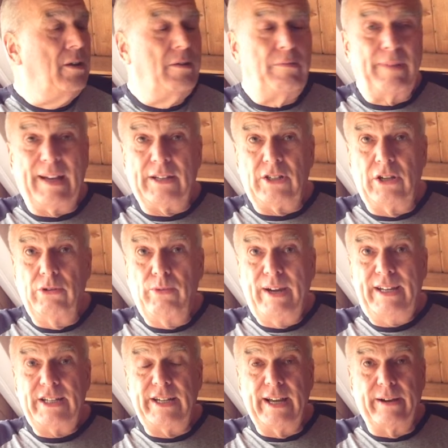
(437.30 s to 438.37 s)
about 2
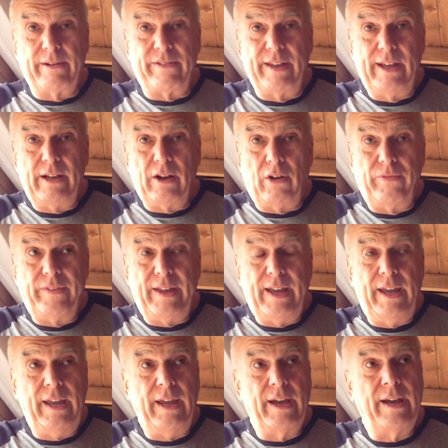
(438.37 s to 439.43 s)
weeks now, I think, on
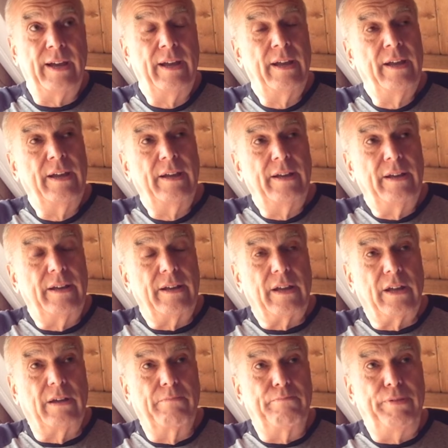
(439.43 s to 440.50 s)
the
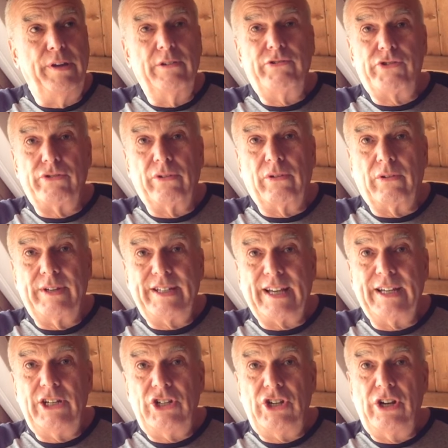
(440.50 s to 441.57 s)

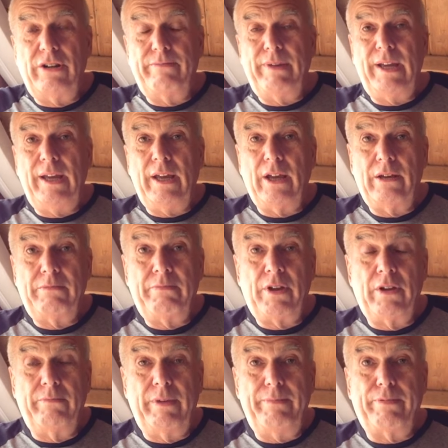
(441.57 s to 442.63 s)
computerisation
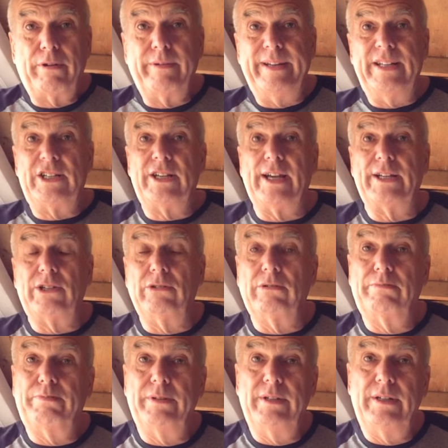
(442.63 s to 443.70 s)
of my brewing
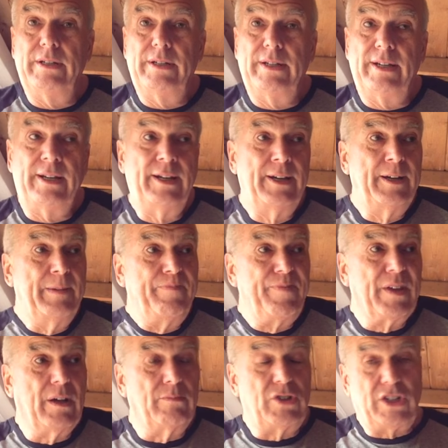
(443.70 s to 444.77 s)
setup, and
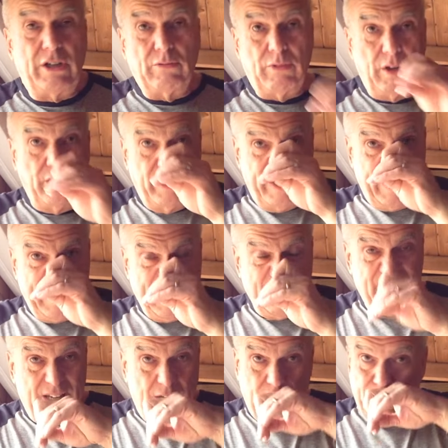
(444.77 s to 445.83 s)
I'm still learning how
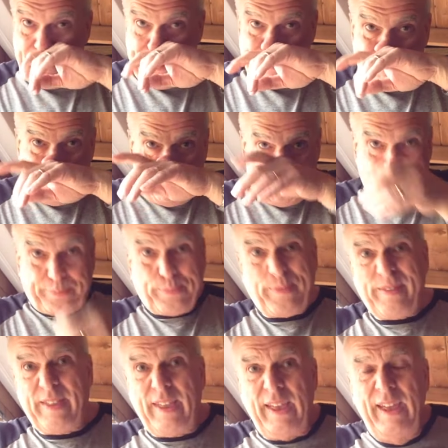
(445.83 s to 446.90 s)
to do it.
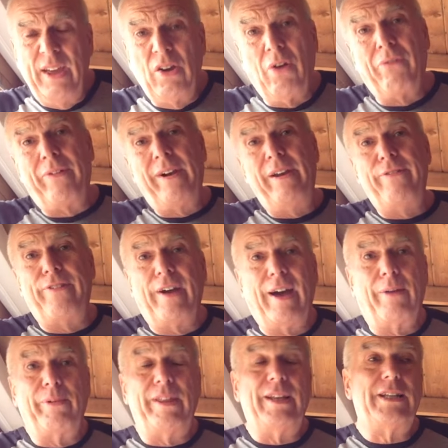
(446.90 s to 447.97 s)
I ain't got very
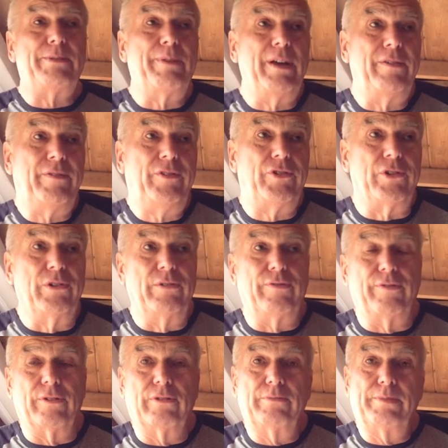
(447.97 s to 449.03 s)
far with it, to be
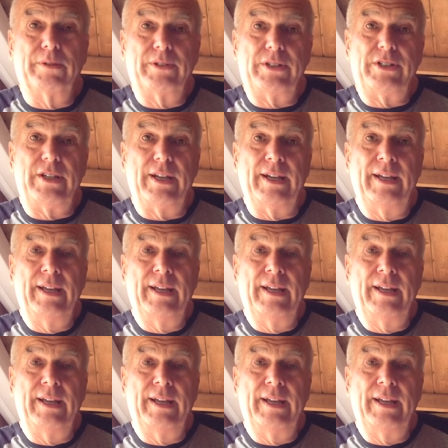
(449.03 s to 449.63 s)
truthful, but